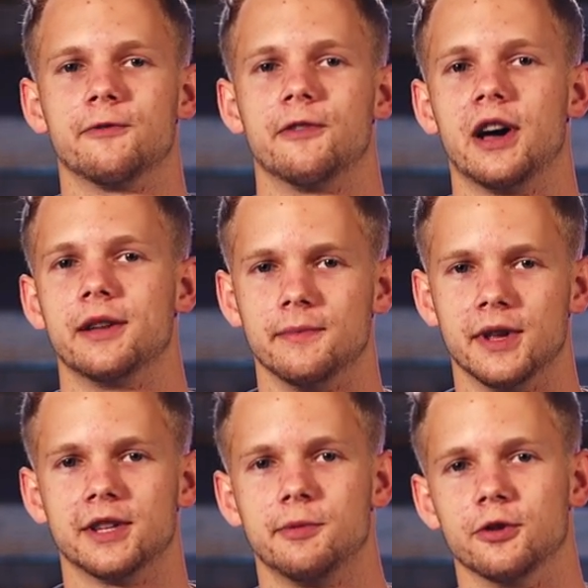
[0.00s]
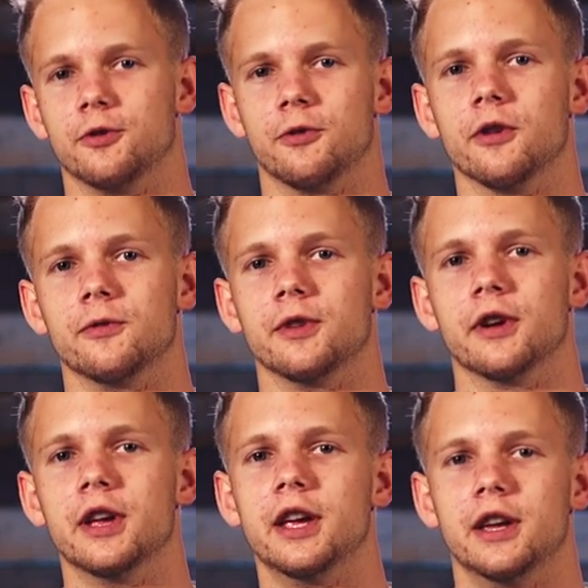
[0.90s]
to find that spiritual growth there.
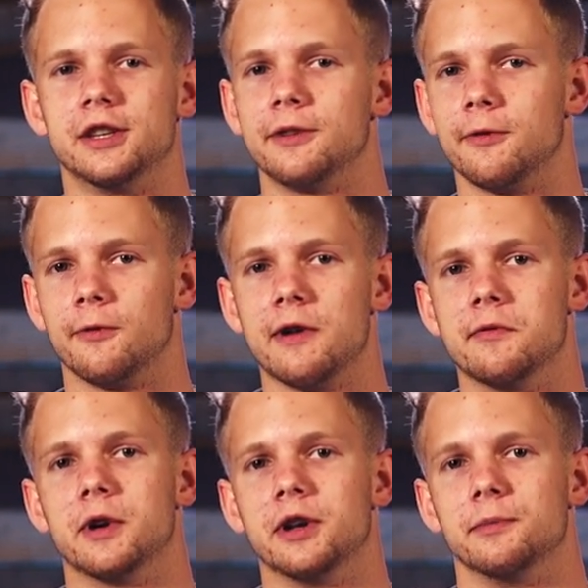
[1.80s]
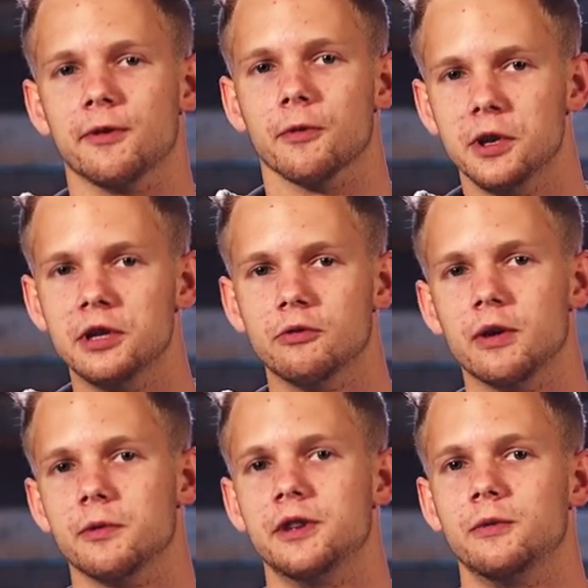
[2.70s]
It's different for everybody, but for me,
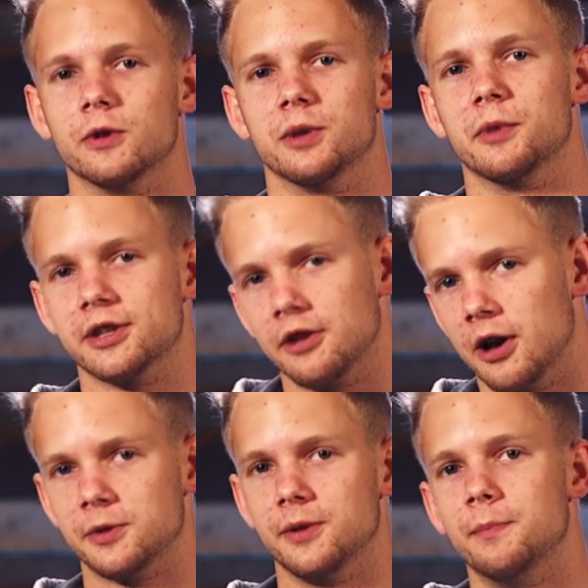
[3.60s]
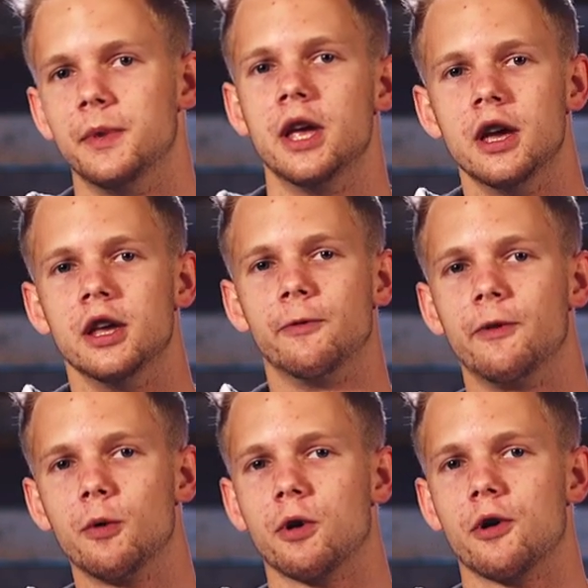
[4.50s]
Liberty was the best option. The
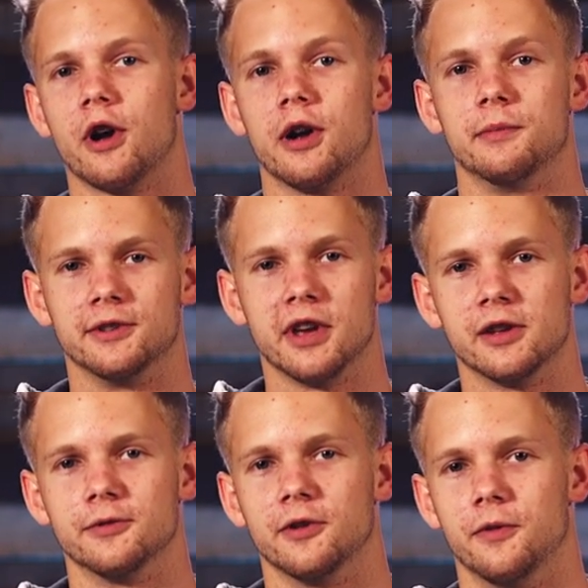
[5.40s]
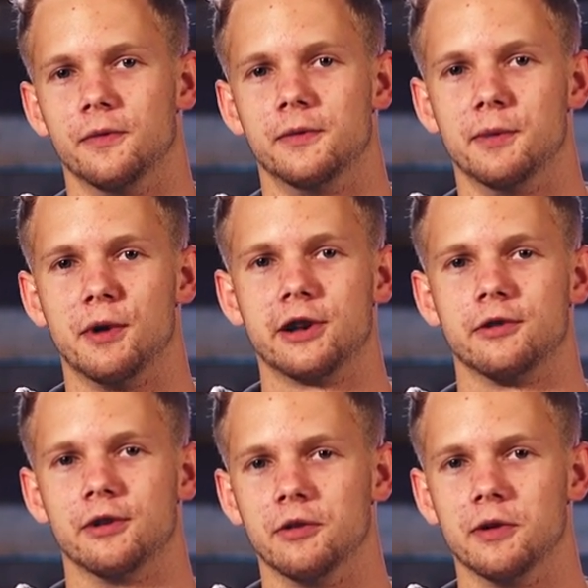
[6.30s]
film program is hands-on. The motto at